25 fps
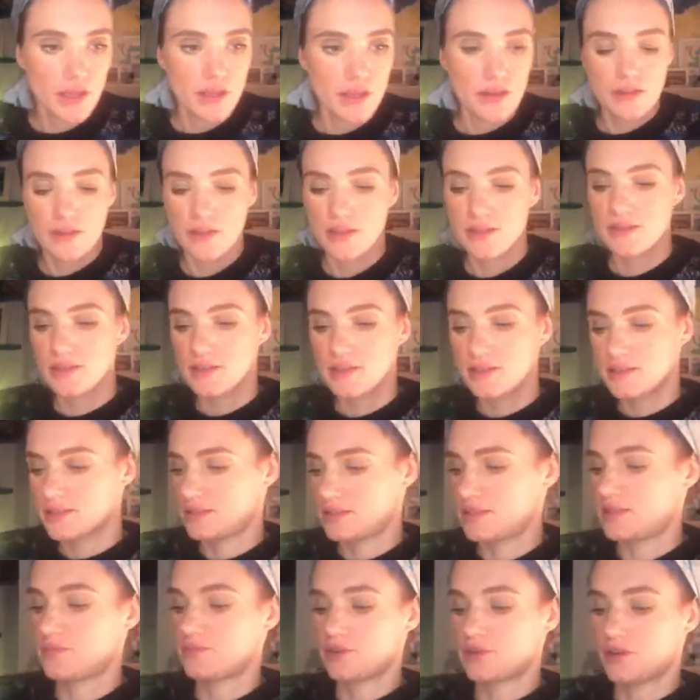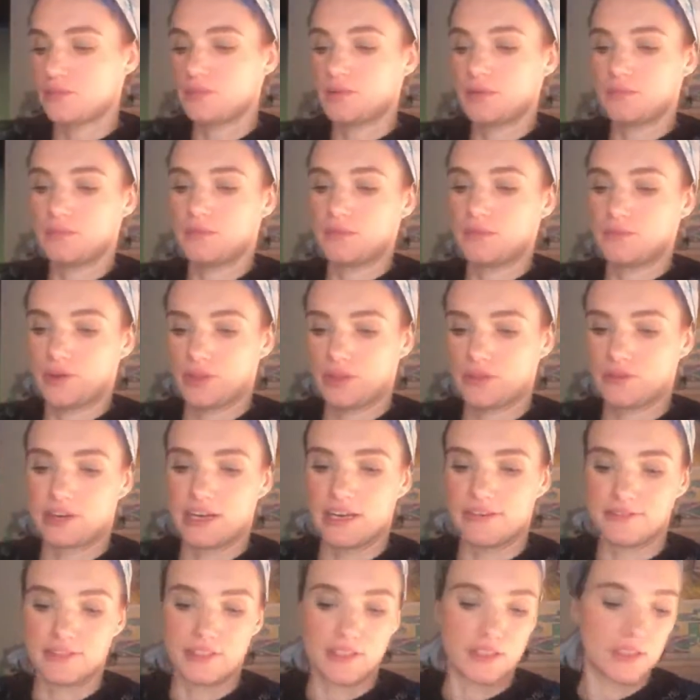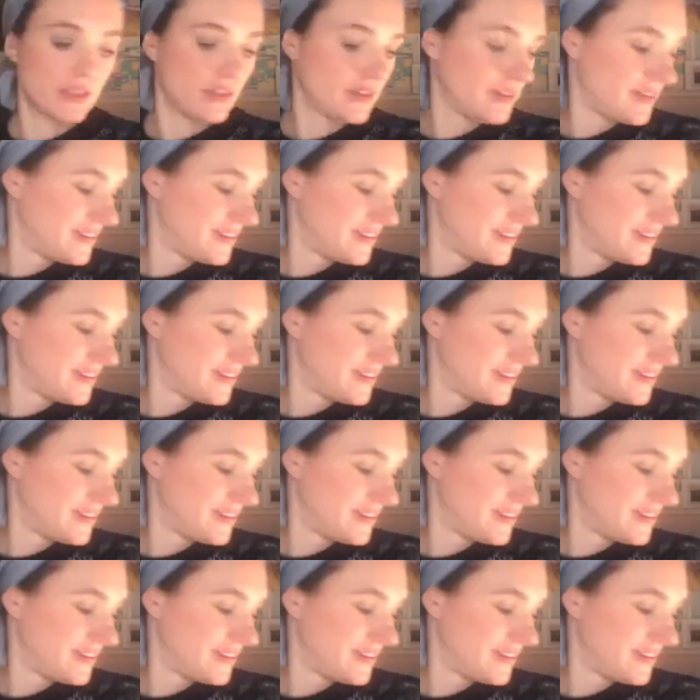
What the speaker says: This is the problem with crafting.